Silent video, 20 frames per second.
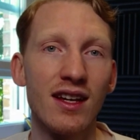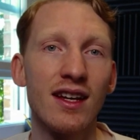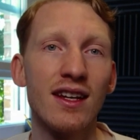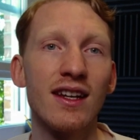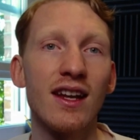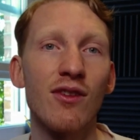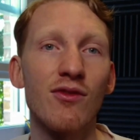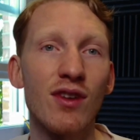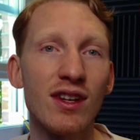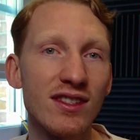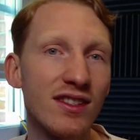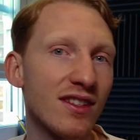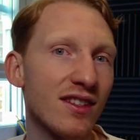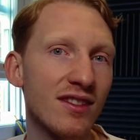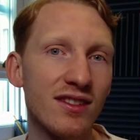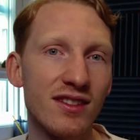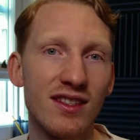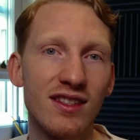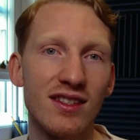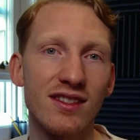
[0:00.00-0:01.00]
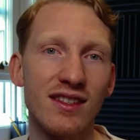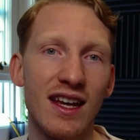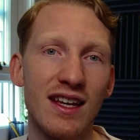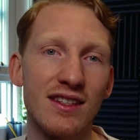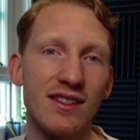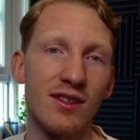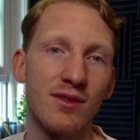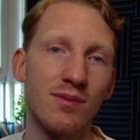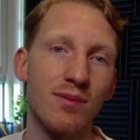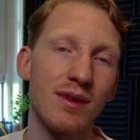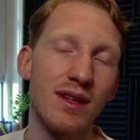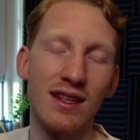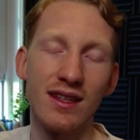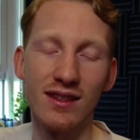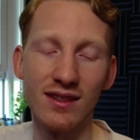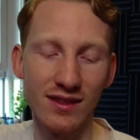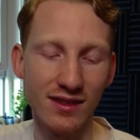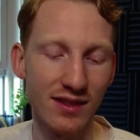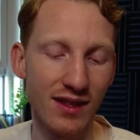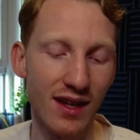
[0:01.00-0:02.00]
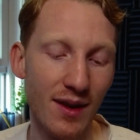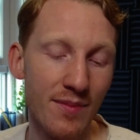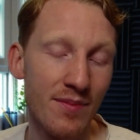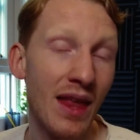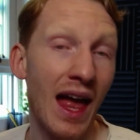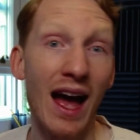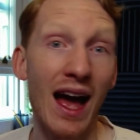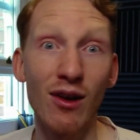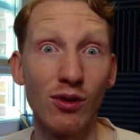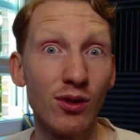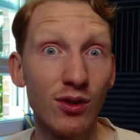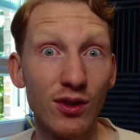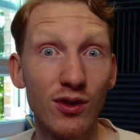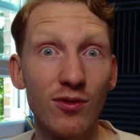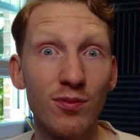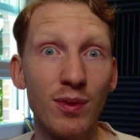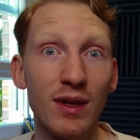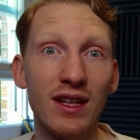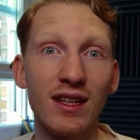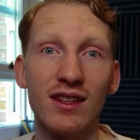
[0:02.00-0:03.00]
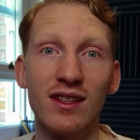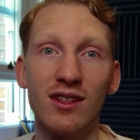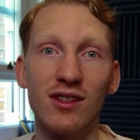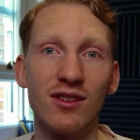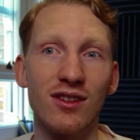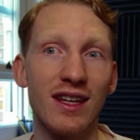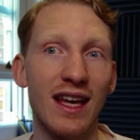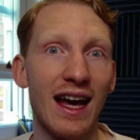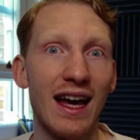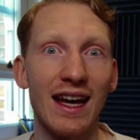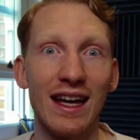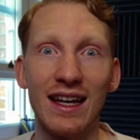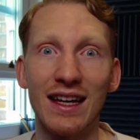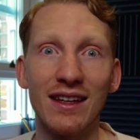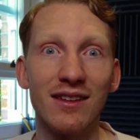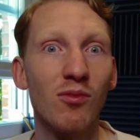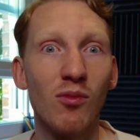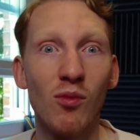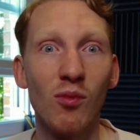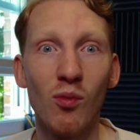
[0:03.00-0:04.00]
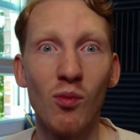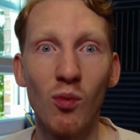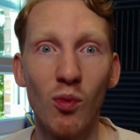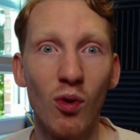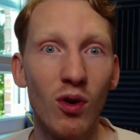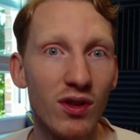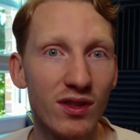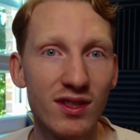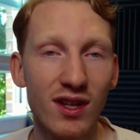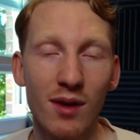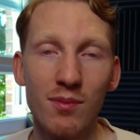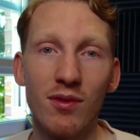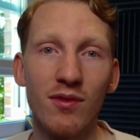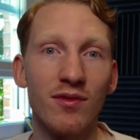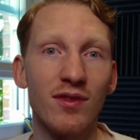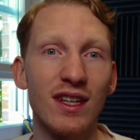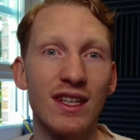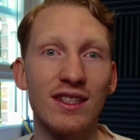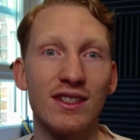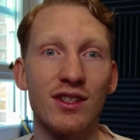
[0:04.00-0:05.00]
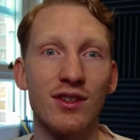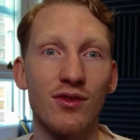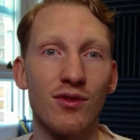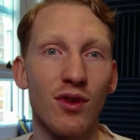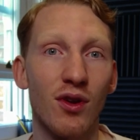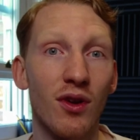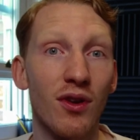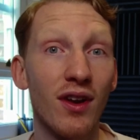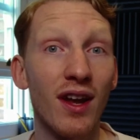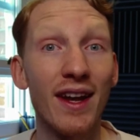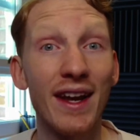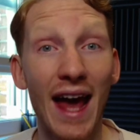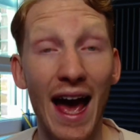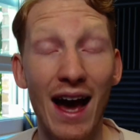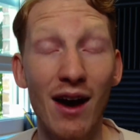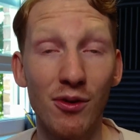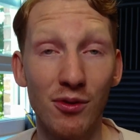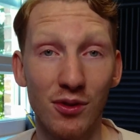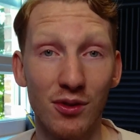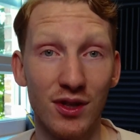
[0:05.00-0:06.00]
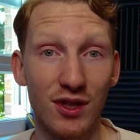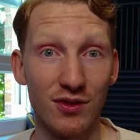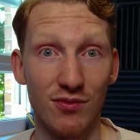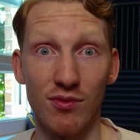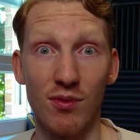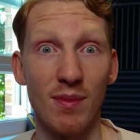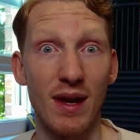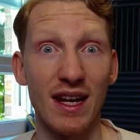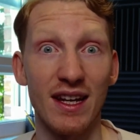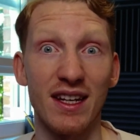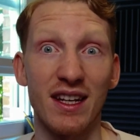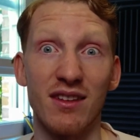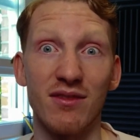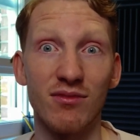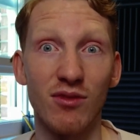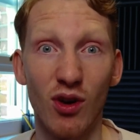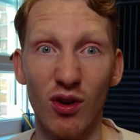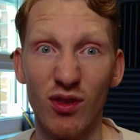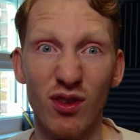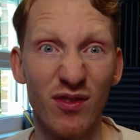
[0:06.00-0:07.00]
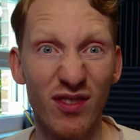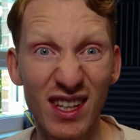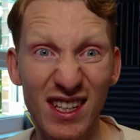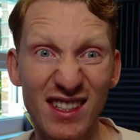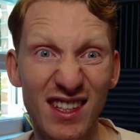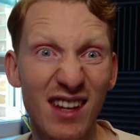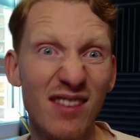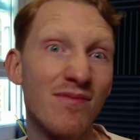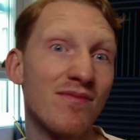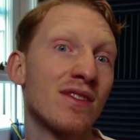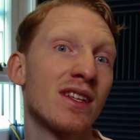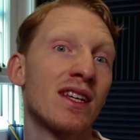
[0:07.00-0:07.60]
Now, residency status means how long you've been in the UK, what type of visa you're on, and how long is remaining on the visa.